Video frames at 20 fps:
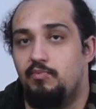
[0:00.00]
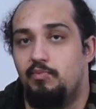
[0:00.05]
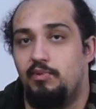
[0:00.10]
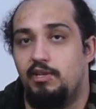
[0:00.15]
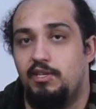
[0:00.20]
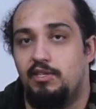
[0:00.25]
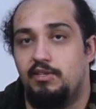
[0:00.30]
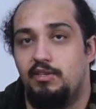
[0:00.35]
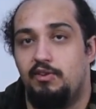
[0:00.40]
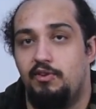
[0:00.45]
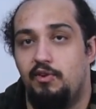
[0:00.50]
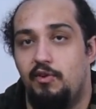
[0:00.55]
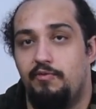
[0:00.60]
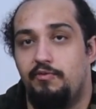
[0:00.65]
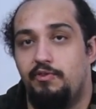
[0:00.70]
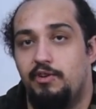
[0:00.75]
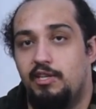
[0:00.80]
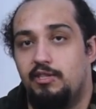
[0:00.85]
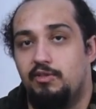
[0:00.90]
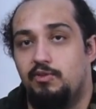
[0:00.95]
please don't
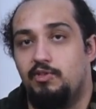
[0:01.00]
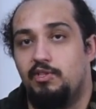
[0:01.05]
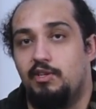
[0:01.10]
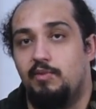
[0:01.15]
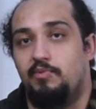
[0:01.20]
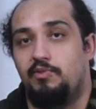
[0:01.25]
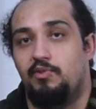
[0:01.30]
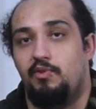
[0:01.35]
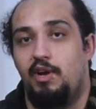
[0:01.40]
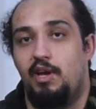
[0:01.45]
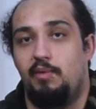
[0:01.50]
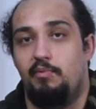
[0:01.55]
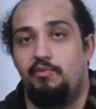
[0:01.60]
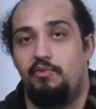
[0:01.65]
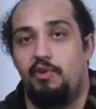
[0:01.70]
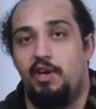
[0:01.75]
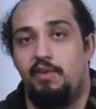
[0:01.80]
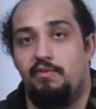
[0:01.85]
forget to subscribe if you